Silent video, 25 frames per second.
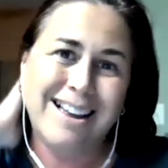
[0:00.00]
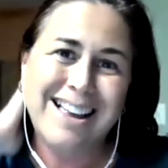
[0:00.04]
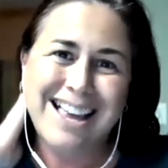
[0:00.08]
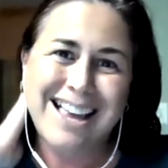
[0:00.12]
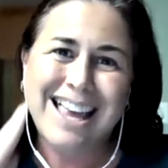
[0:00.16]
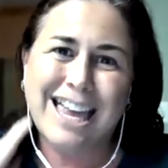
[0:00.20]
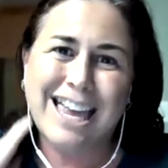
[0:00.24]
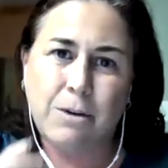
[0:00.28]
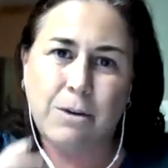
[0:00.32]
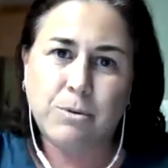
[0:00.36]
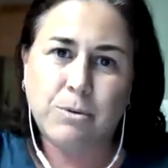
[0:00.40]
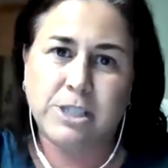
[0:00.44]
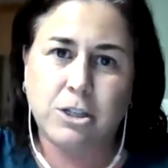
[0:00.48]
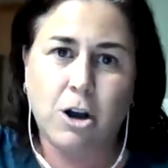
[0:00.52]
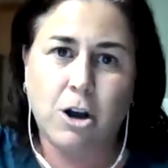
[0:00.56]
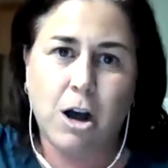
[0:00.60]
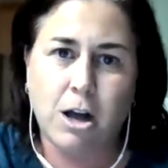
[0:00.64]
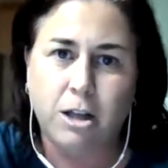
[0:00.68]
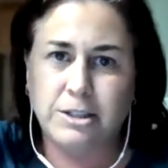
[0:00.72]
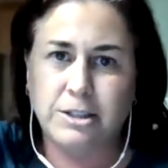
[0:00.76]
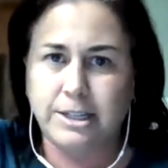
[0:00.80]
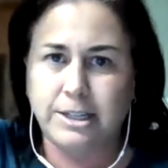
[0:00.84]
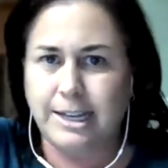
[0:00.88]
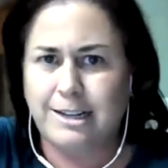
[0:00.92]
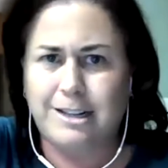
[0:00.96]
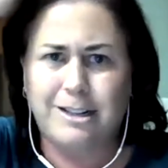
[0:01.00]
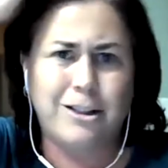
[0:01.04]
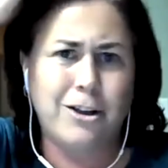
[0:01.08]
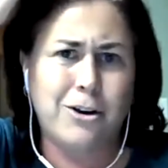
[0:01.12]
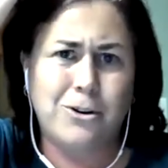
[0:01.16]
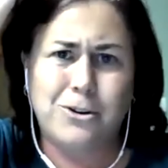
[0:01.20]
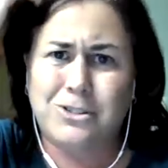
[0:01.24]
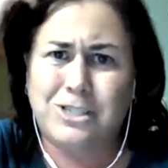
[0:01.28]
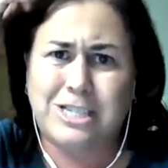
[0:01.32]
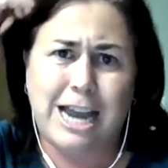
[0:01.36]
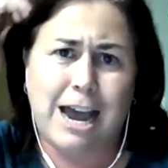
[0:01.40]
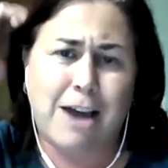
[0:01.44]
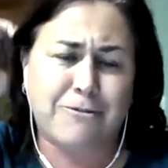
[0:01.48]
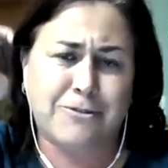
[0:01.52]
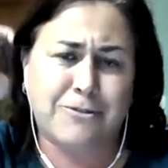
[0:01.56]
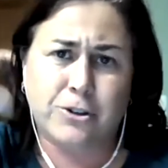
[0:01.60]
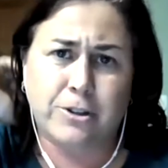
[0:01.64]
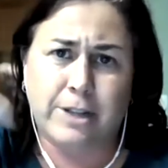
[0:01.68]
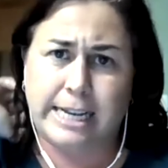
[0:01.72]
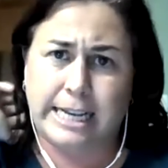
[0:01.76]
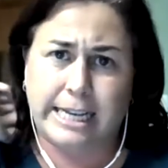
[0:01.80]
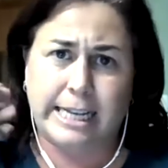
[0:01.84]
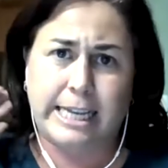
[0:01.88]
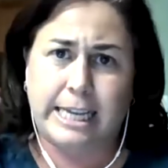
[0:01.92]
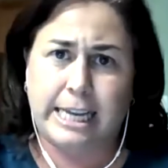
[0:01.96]
it was called, and it closed after
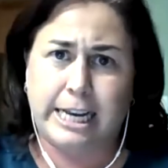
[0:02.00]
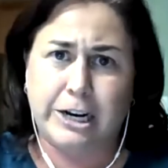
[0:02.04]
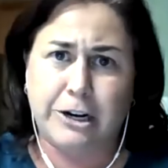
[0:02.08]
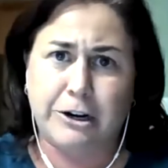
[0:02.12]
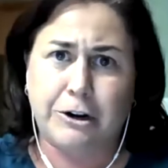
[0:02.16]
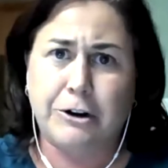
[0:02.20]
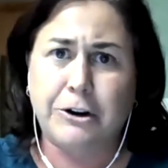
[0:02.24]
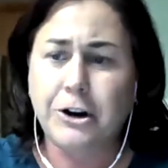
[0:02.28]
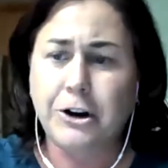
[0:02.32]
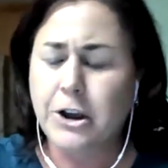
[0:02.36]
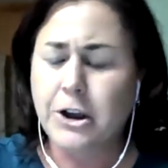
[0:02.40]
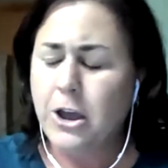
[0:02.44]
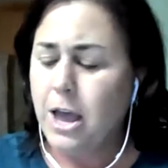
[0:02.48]
like a year.